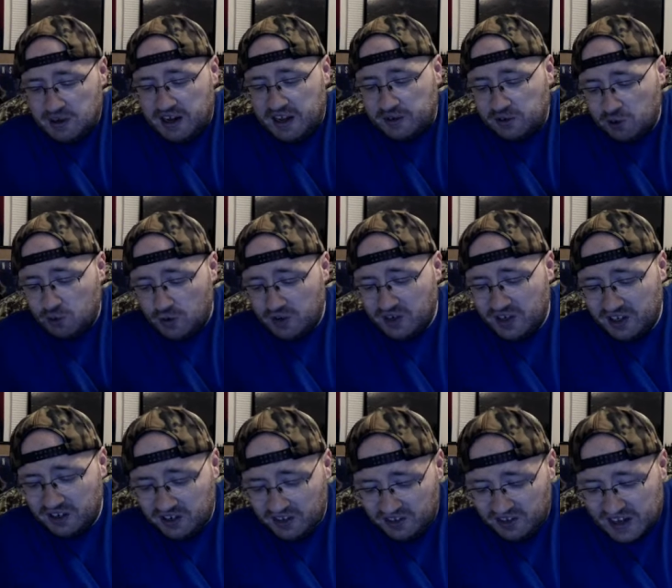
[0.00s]
Estridge because
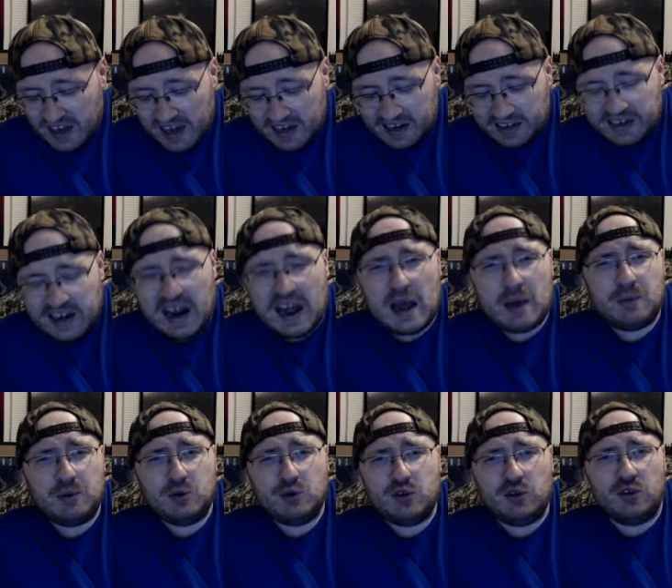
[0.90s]
he's not a cop
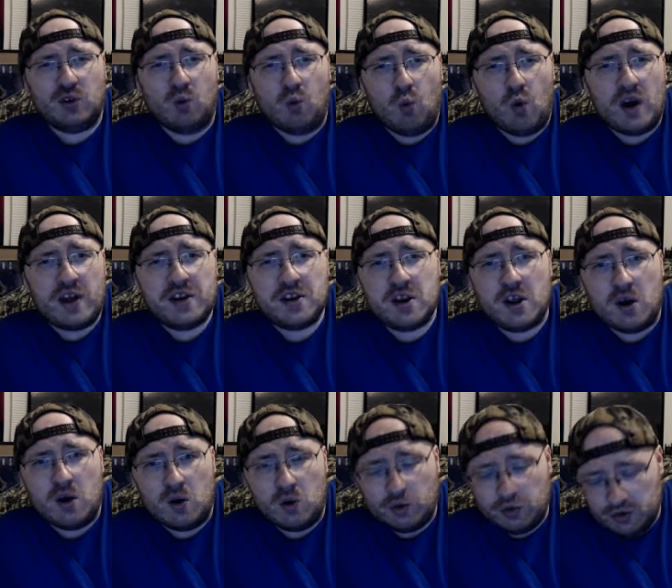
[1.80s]
who's just a
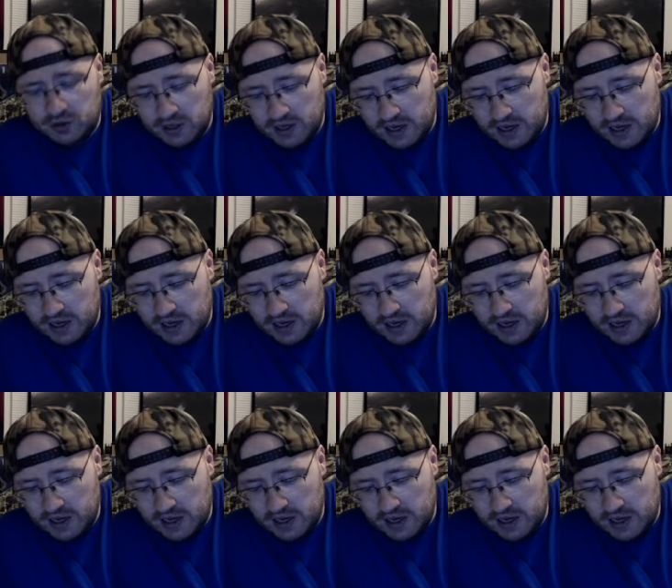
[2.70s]
one-note